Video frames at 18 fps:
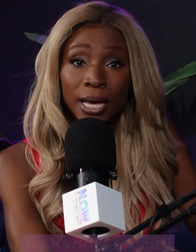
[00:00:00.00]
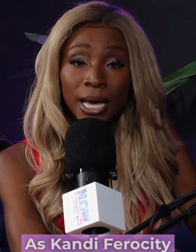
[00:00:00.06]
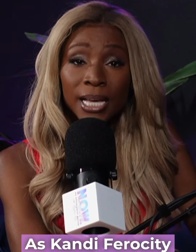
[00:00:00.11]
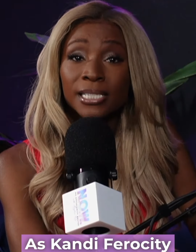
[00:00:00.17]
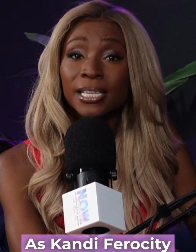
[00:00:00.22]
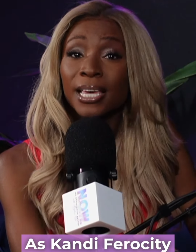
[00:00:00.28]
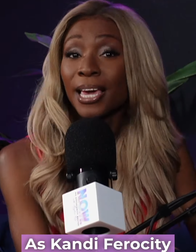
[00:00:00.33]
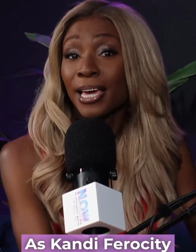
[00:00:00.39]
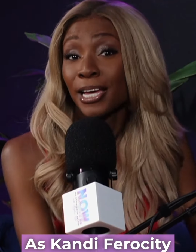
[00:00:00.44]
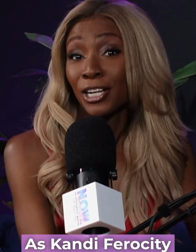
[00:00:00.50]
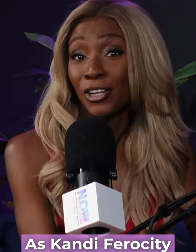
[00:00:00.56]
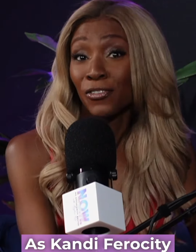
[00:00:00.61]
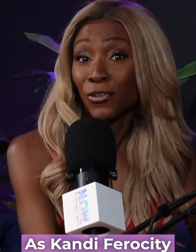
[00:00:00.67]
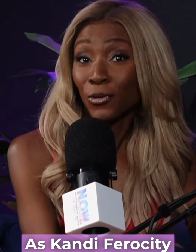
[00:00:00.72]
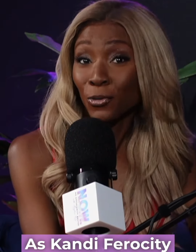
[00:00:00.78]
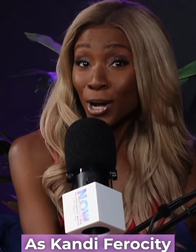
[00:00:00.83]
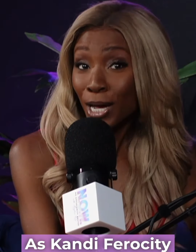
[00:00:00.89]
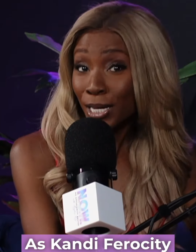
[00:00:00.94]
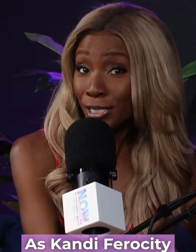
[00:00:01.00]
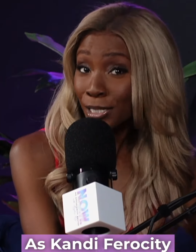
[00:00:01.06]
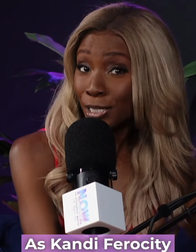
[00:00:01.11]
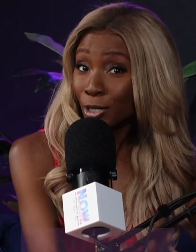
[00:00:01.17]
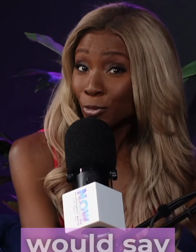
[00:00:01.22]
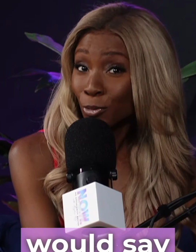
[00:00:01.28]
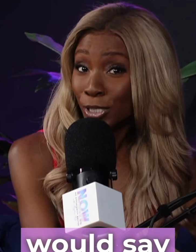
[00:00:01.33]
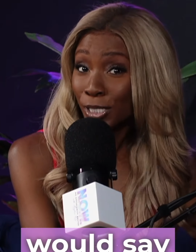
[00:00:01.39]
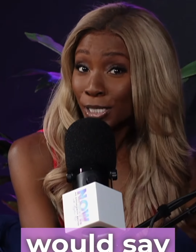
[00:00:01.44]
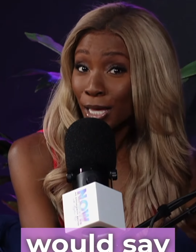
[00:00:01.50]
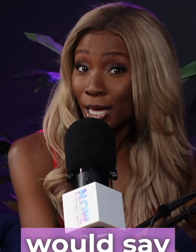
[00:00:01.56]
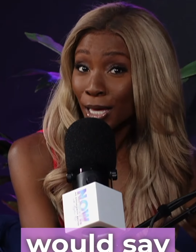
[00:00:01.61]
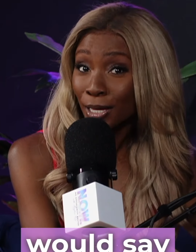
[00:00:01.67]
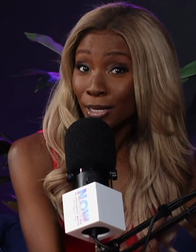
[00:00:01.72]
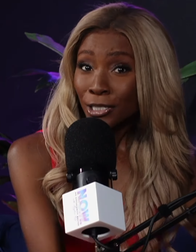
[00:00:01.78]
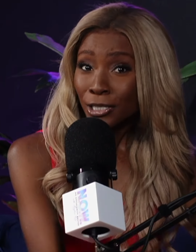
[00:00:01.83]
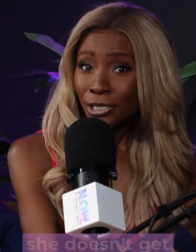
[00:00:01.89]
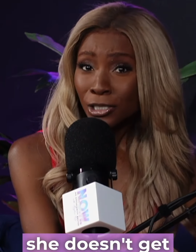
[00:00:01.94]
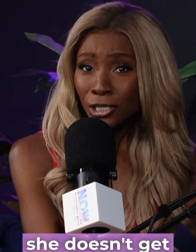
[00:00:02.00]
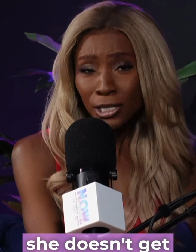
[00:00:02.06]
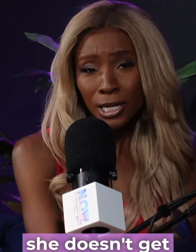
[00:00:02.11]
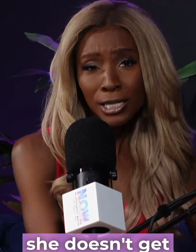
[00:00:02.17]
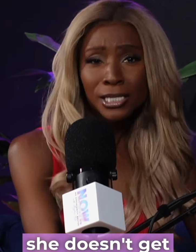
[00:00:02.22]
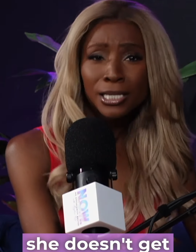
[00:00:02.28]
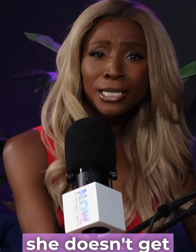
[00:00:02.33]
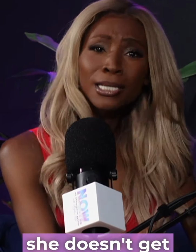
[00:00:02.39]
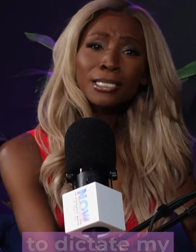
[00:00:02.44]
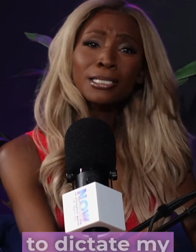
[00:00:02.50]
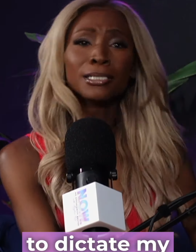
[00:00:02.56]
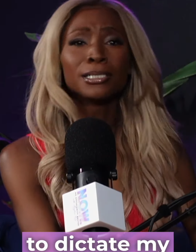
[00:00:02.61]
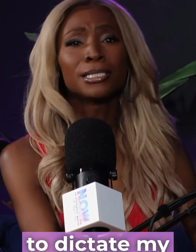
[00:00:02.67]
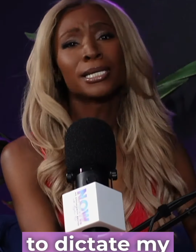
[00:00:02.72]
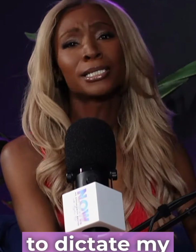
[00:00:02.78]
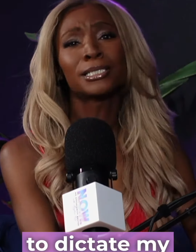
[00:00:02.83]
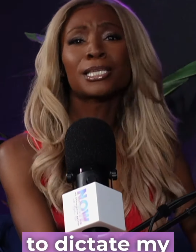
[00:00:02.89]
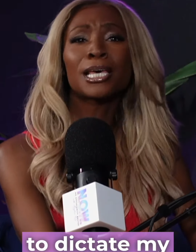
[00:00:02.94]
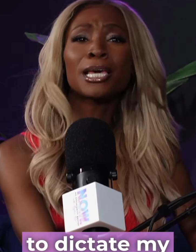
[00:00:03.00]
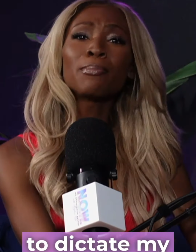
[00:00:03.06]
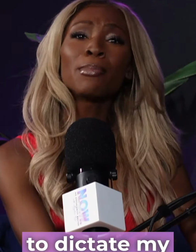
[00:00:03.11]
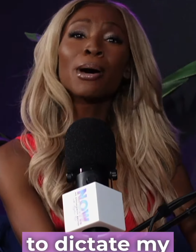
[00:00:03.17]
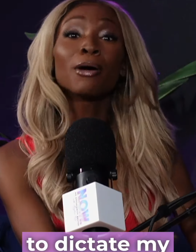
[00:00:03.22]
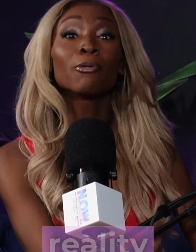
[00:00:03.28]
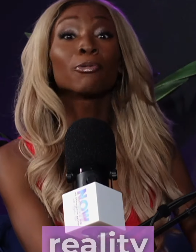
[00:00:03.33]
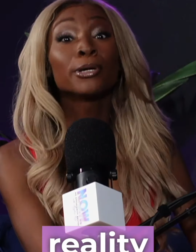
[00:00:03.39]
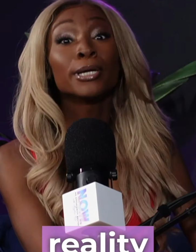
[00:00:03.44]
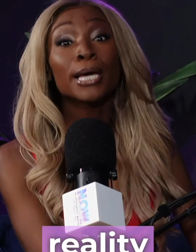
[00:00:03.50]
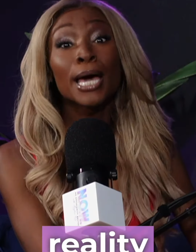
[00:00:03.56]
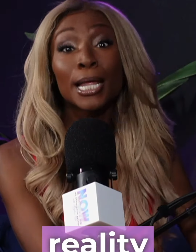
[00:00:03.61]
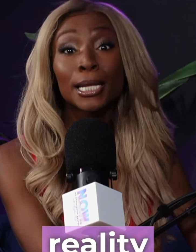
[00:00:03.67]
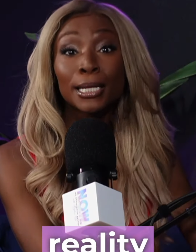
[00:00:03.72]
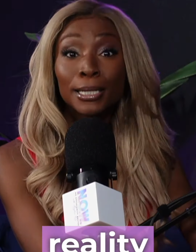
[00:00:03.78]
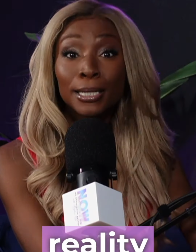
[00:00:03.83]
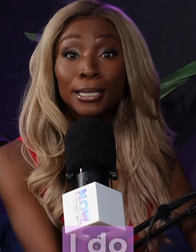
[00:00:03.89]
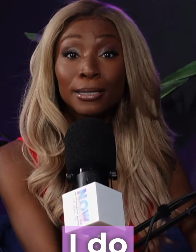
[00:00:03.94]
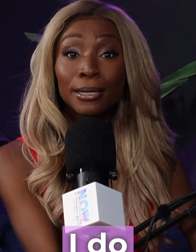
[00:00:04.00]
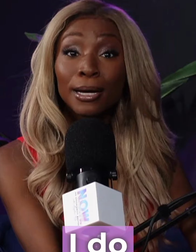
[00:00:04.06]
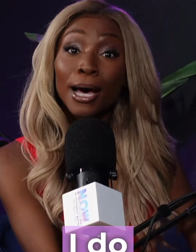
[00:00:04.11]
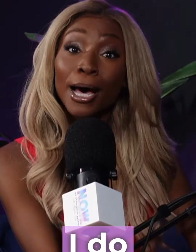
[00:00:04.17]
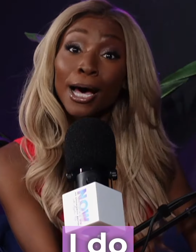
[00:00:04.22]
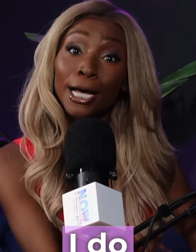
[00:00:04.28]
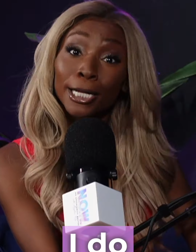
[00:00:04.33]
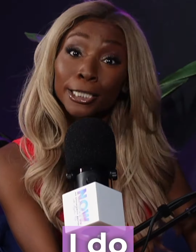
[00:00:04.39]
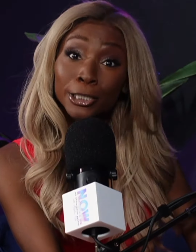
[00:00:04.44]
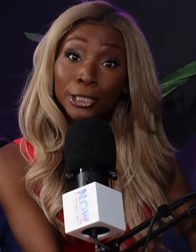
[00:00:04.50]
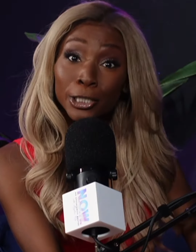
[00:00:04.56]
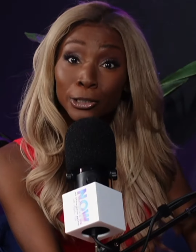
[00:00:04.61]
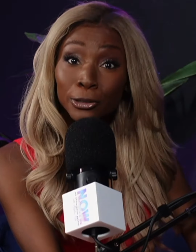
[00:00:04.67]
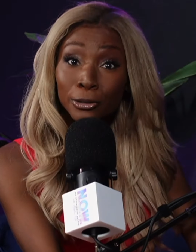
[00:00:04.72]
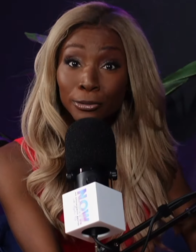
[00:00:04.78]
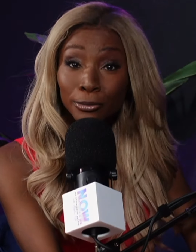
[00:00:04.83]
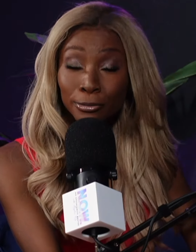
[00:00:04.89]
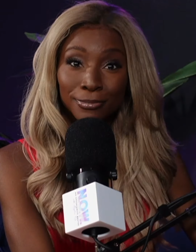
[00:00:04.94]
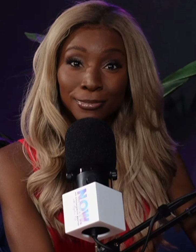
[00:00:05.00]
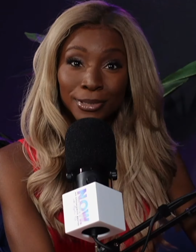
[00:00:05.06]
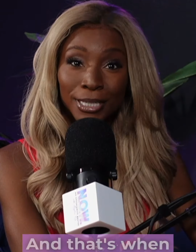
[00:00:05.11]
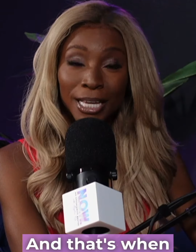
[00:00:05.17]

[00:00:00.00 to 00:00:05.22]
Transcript: As Candy Ferocity would say, she doesn't get to dictate my reality, I do.